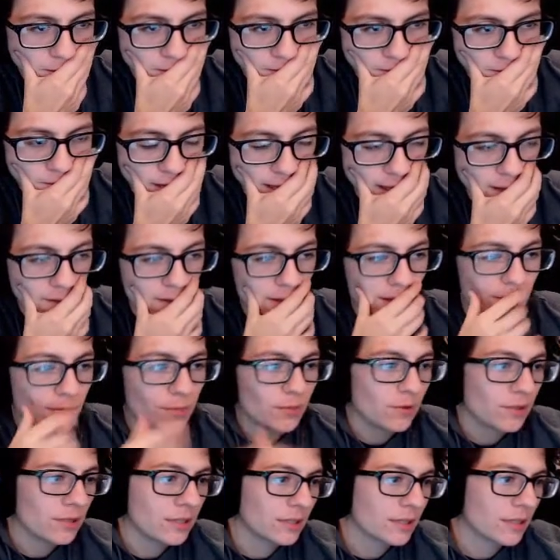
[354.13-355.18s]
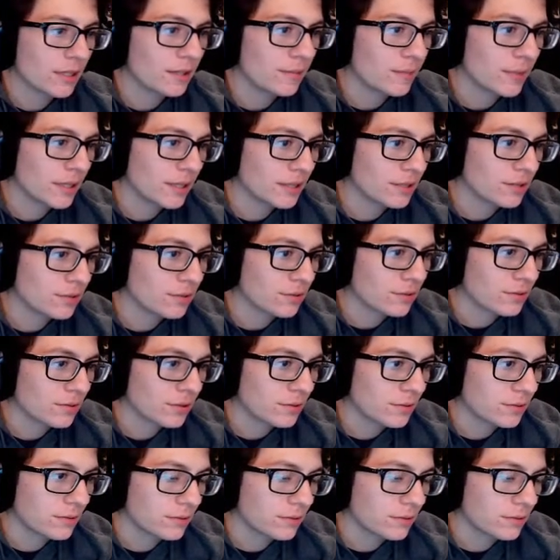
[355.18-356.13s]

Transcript: I don't think we want to Dynamax Torkoal.